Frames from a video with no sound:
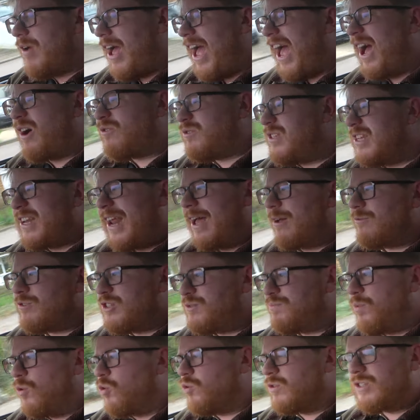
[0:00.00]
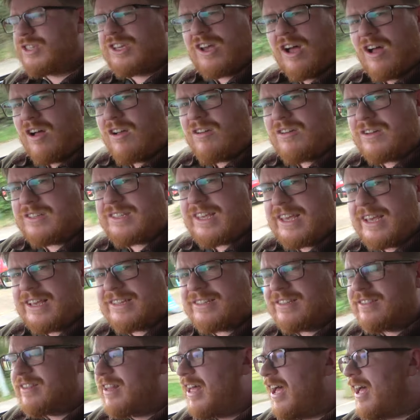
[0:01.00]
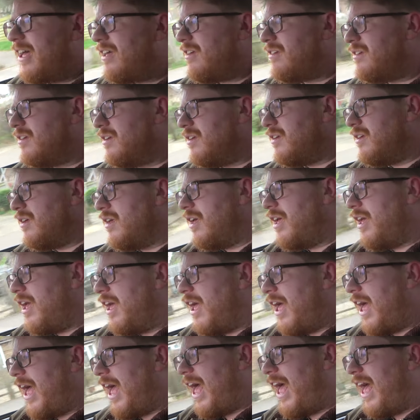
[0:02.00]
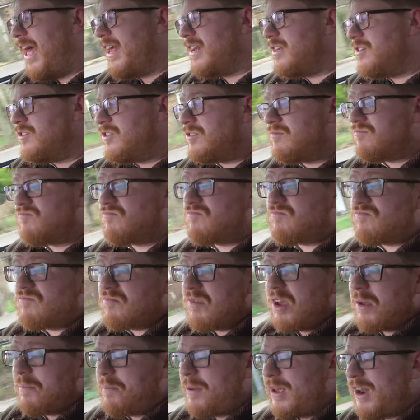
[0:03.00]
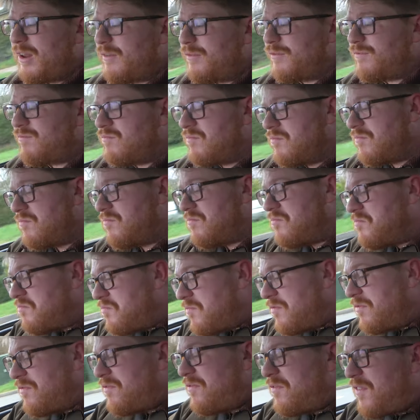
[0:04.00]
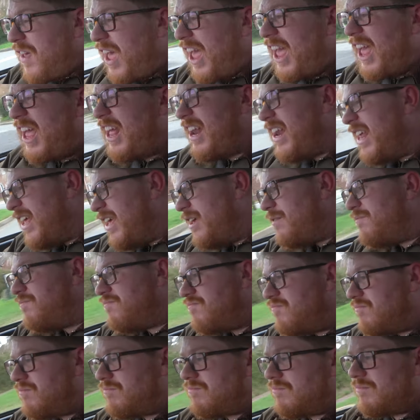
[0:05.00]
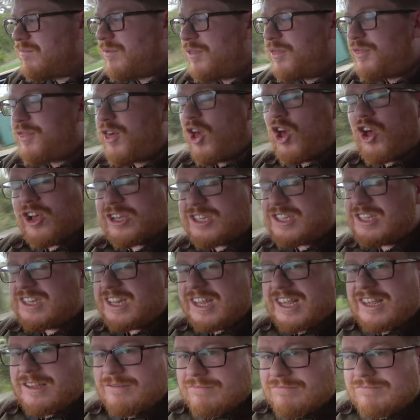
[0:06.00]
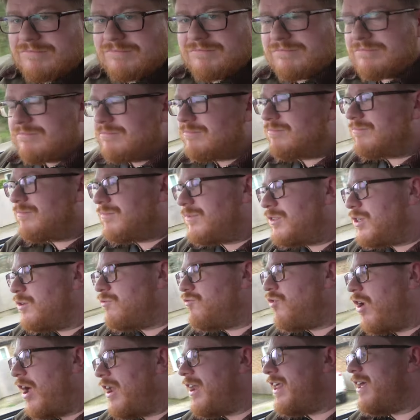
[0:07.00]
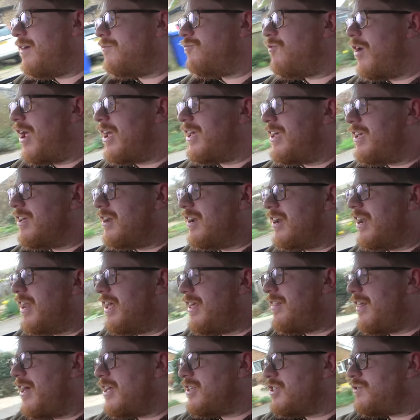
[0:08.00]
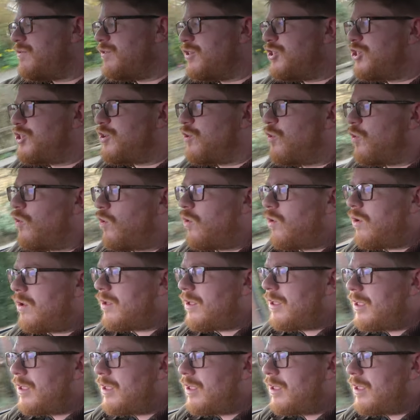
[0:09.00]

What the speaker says: out-and-out sports car, because it isn't that, and a bit of fairly thirsty to run it regularly, that's for sure.